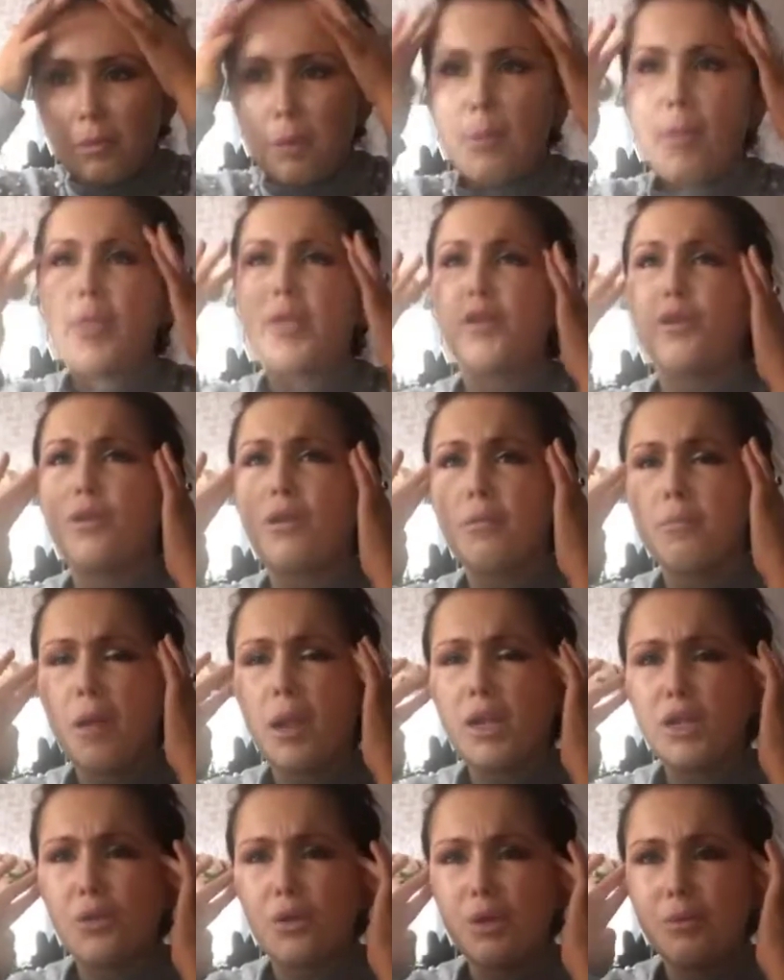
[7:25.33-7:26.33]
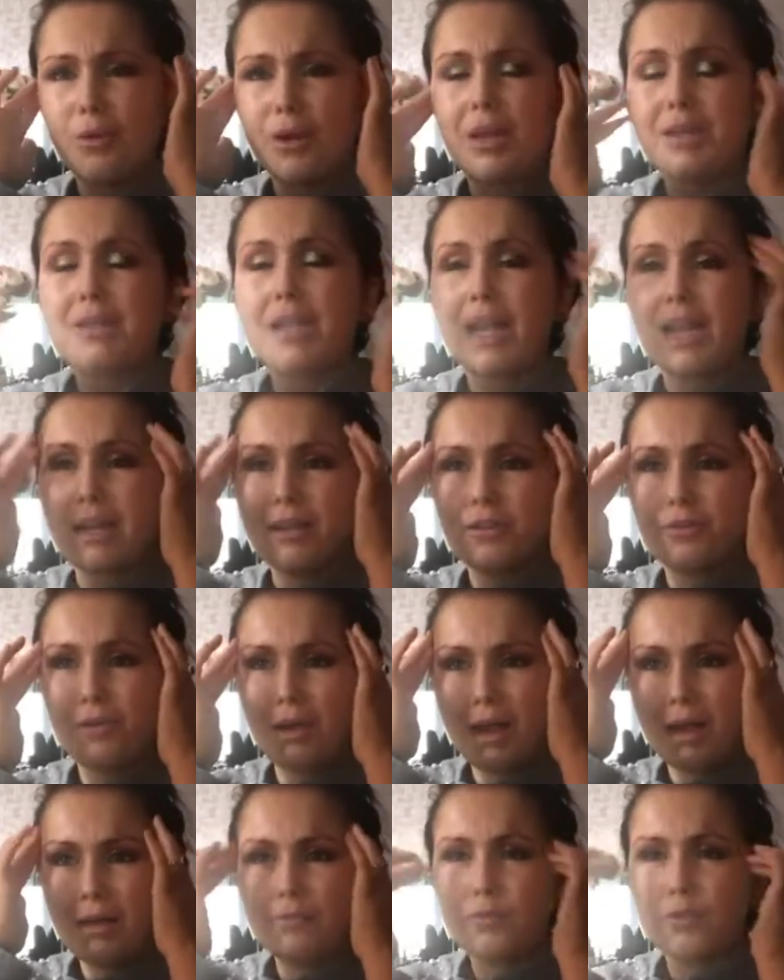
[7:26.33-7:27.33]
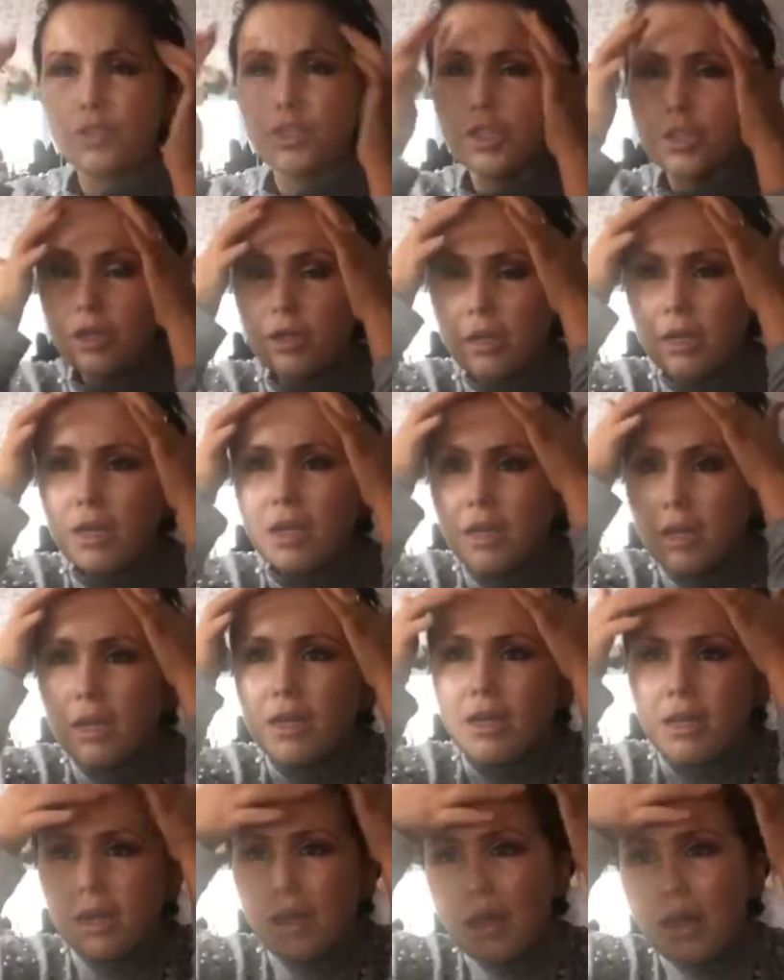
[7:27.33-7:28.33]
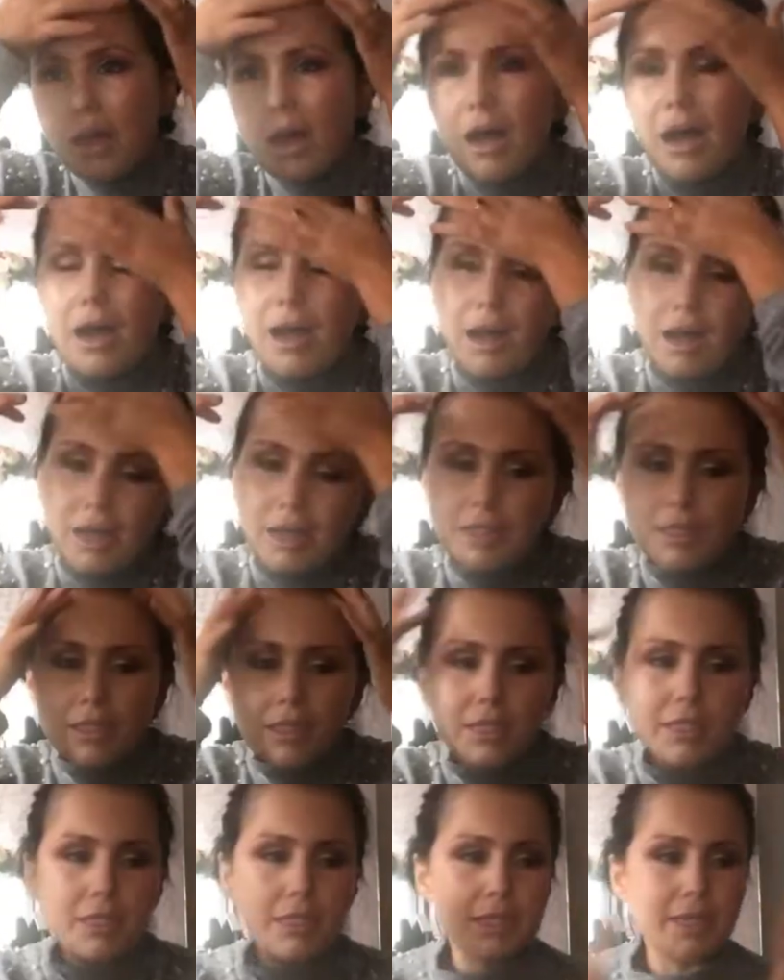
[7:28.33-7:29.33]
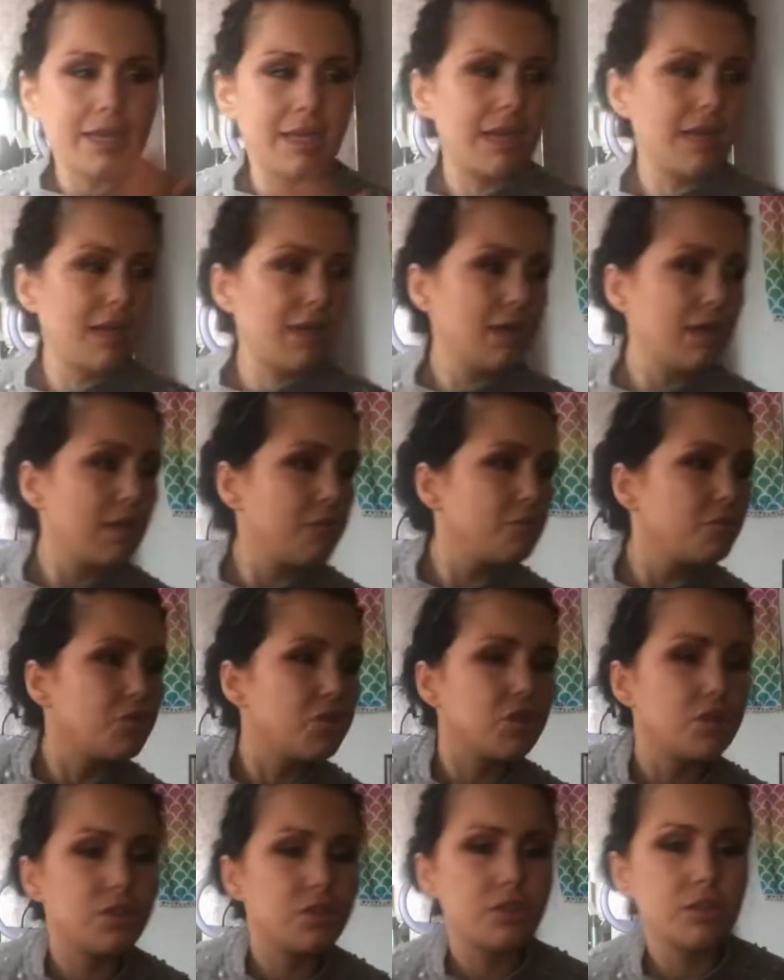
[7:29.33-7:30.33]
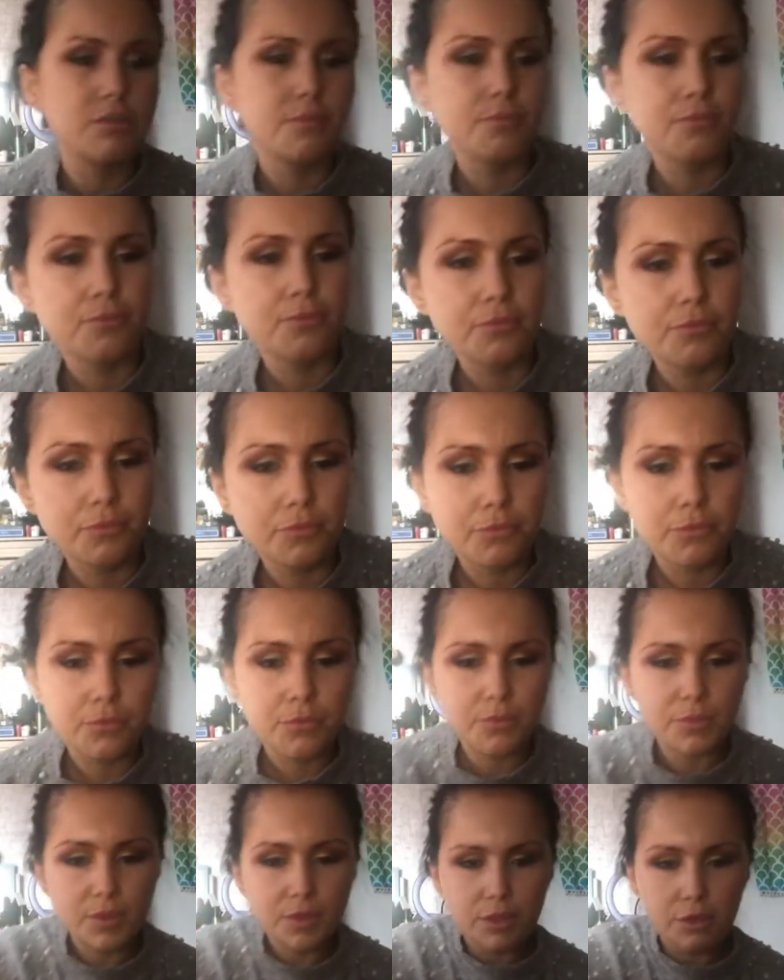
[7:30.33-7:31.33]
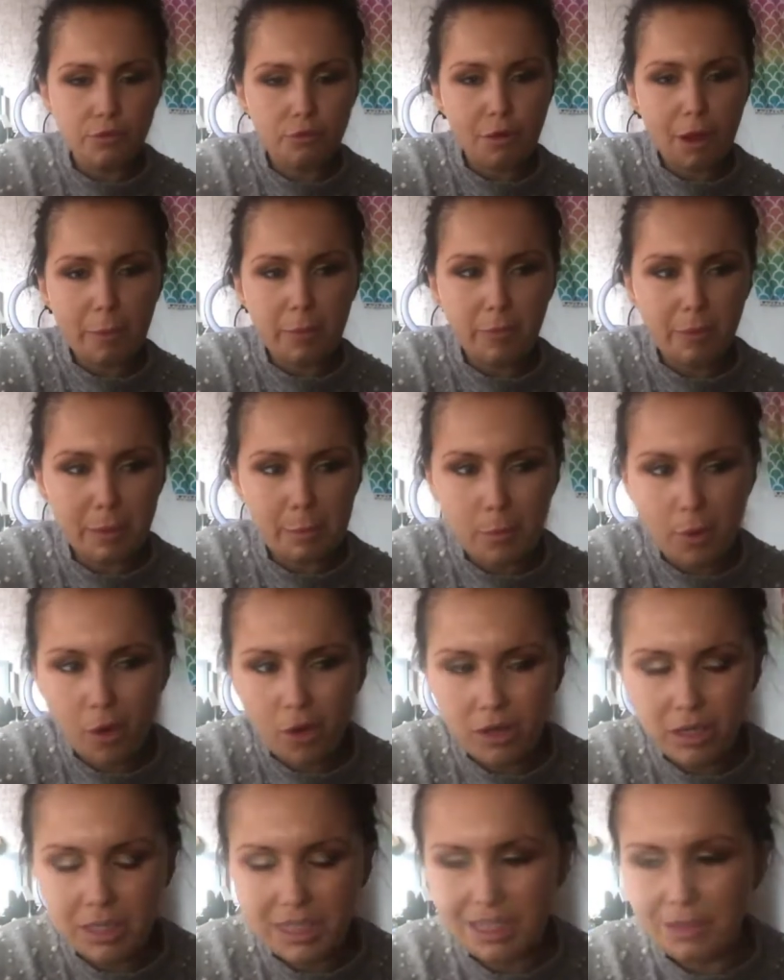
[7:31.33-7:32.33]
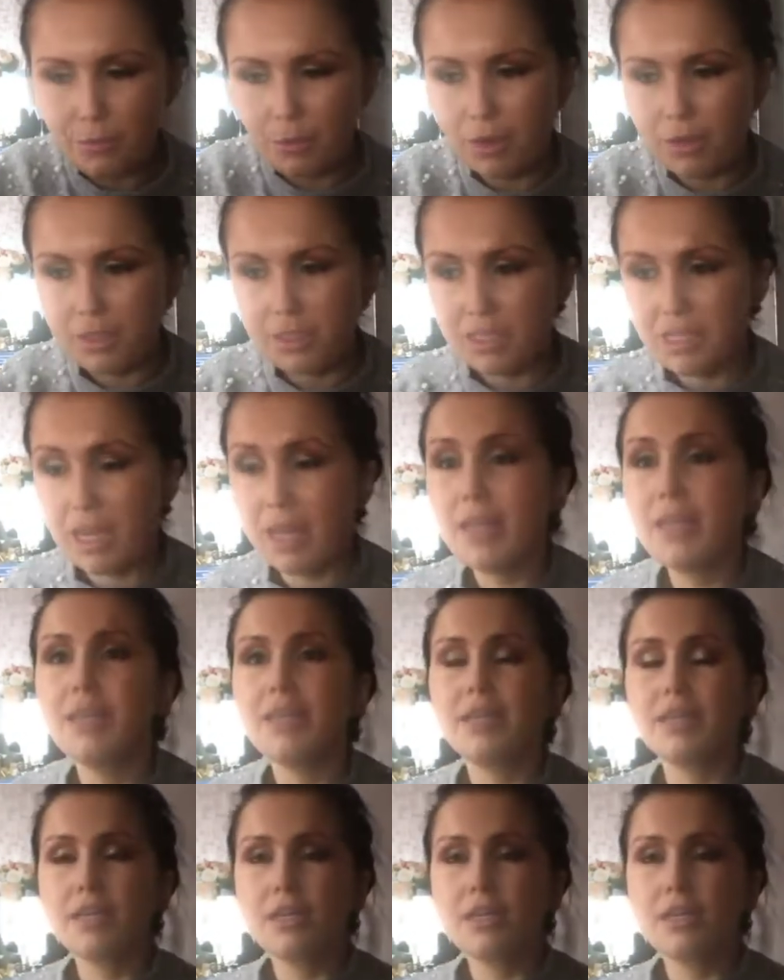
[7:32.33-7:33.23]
I'm not the only one that in a lot for sure. And yeah, just grab my mirror to see what it's like.